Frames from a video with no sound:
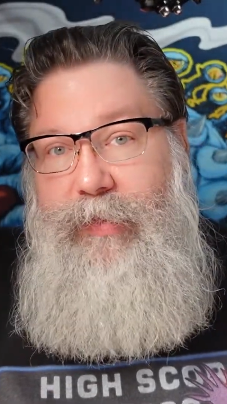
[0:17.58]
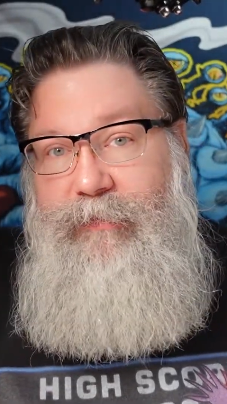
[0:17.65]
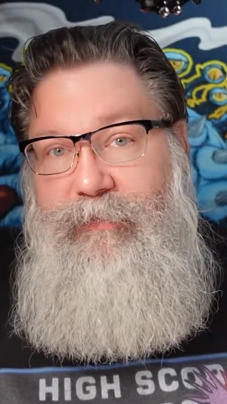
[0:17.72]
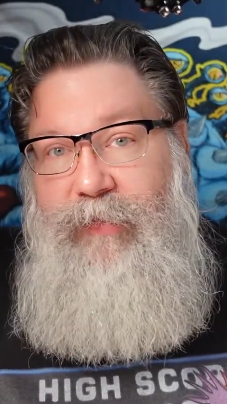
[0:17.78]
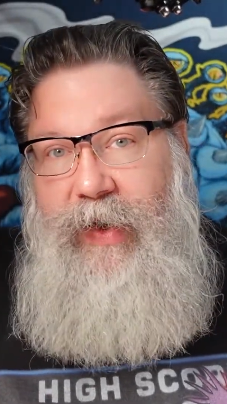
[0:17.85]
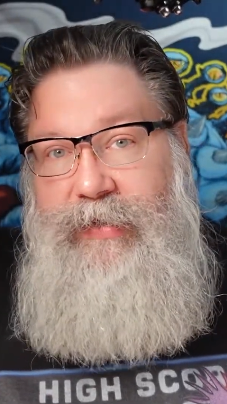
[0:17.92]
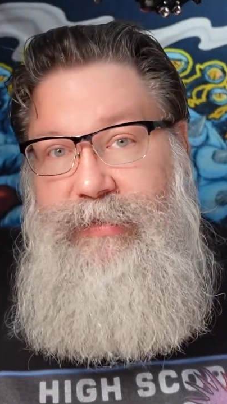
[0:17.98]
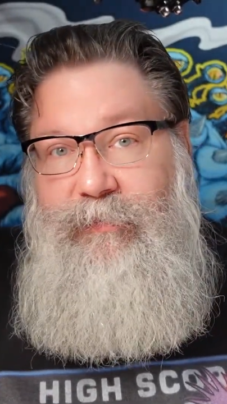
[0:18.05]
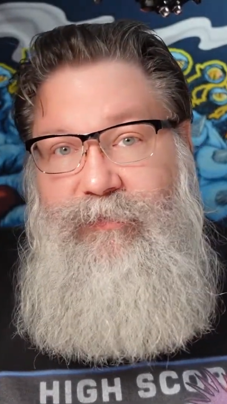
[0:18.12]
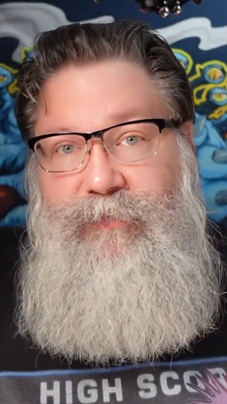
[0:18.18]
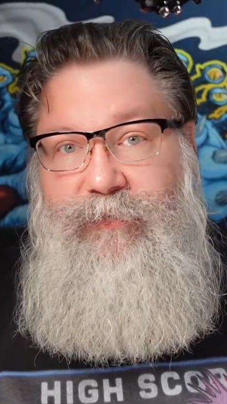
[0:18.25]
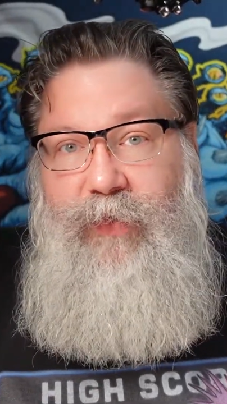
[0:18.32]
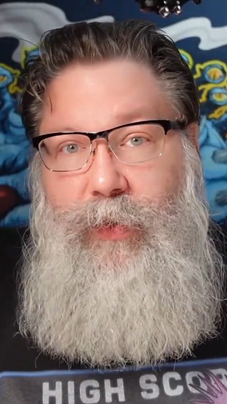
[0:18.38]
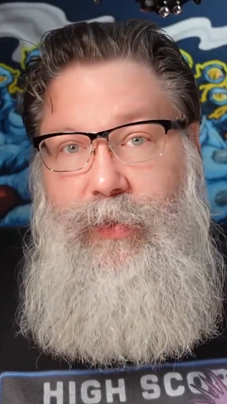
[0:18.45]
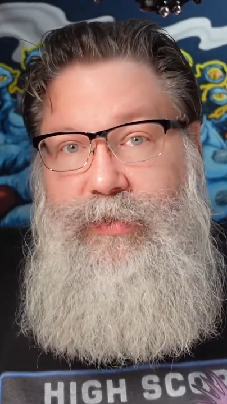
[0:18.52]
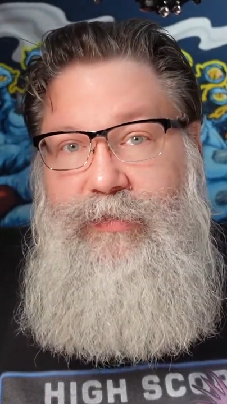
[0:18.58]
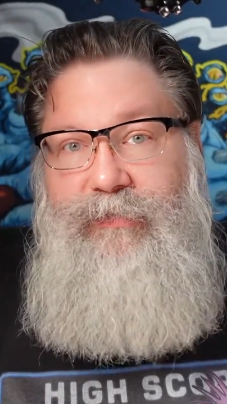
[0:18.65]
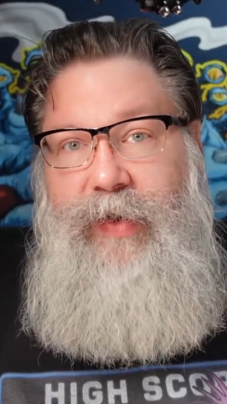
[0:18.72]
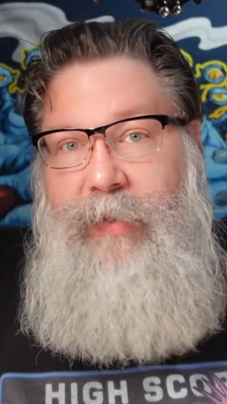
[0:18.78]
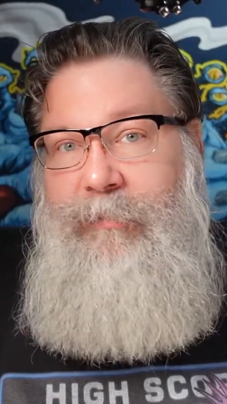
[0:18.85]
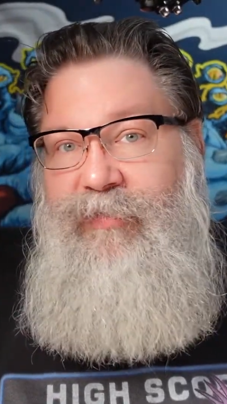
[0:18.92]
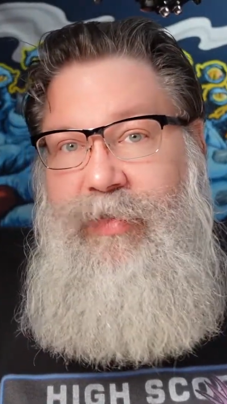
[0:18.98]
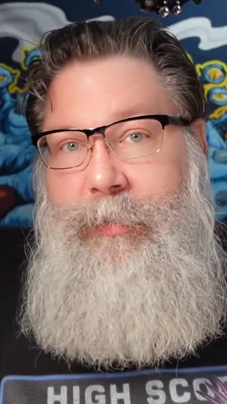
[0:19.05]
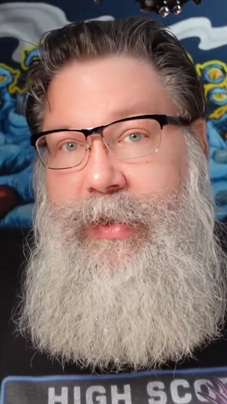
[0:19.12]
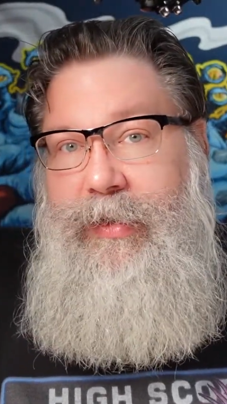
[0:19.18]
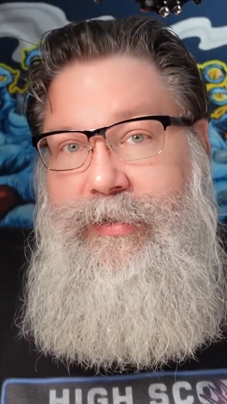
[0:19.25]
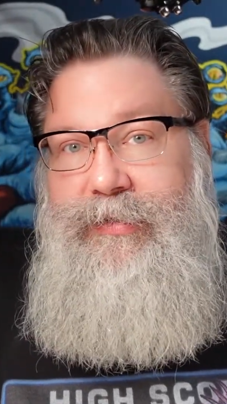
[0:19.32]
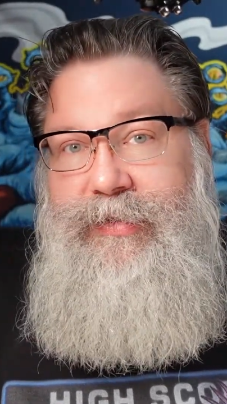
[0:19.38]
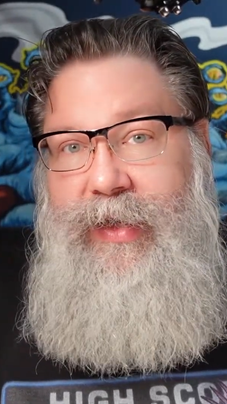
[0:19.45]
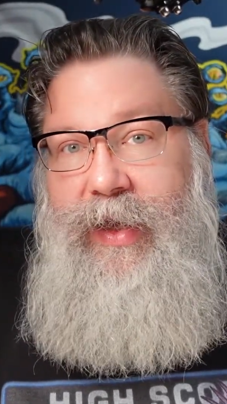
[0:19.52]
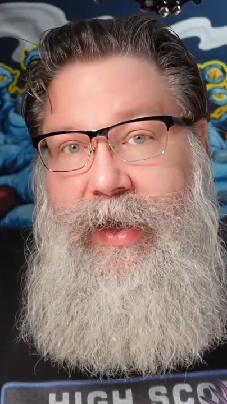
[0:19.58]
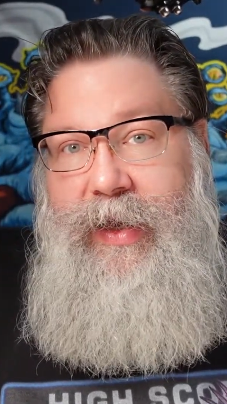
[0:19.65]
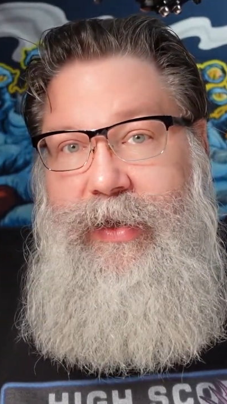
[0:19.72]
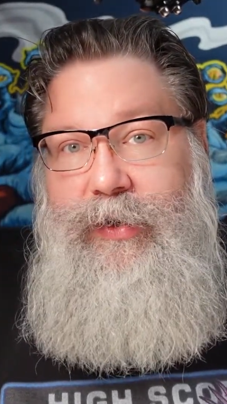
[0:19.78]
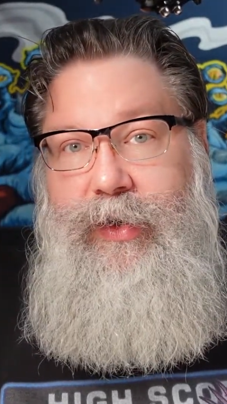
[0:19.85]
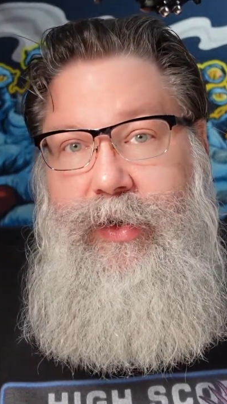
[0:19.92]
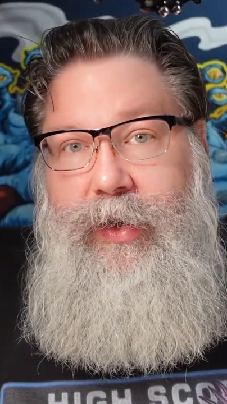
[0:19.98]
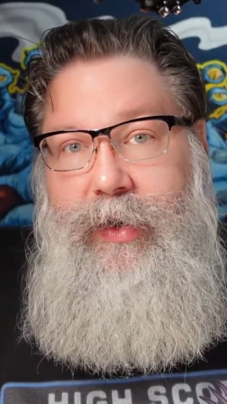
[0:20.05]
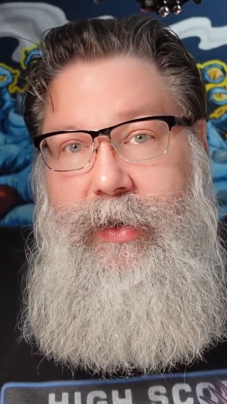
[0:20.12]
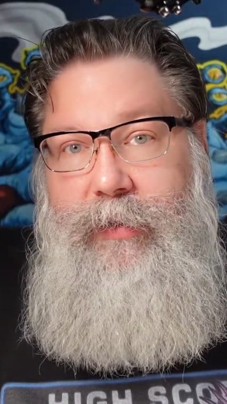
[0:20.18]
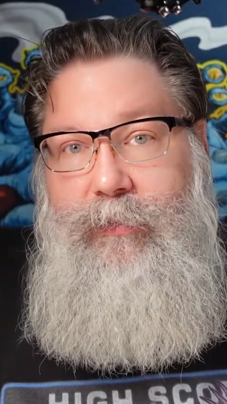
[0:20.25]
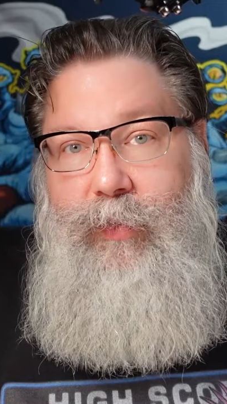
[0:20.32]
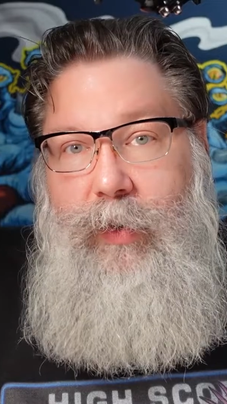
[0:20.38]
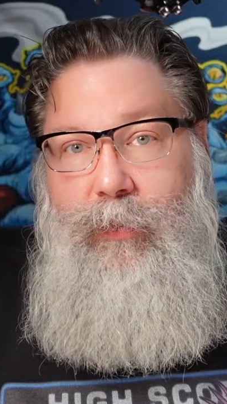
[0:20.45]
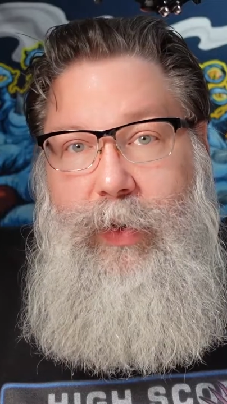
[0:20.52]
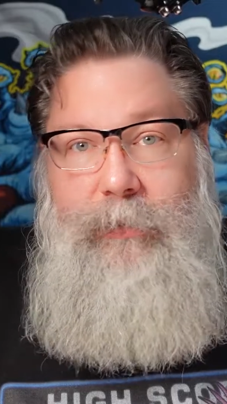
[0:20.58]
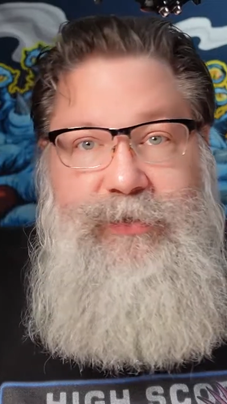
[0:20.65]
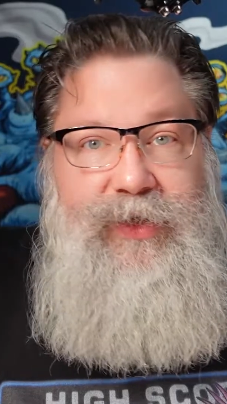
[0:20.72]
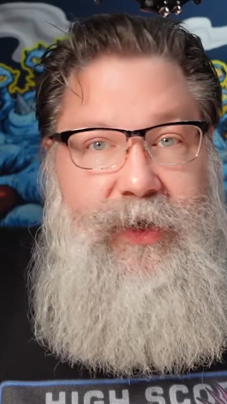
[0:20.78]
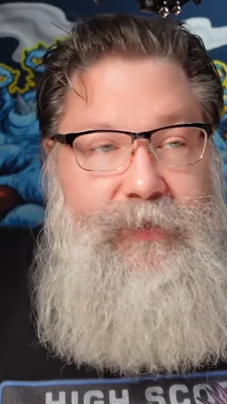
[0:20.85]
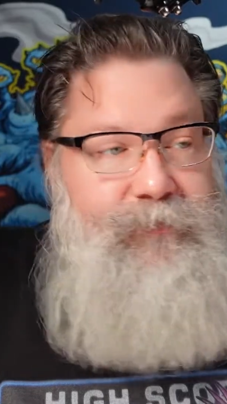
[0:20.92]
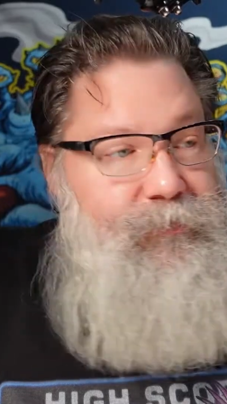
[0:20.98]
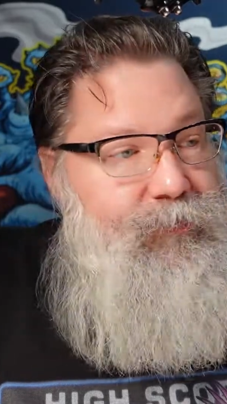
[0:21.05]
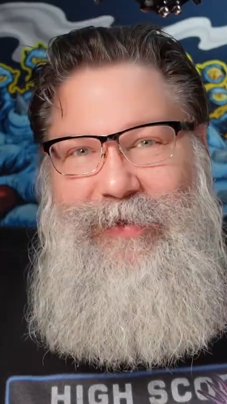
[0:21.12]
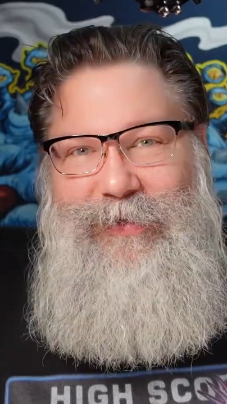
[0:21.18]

find some photos of amphibians on website.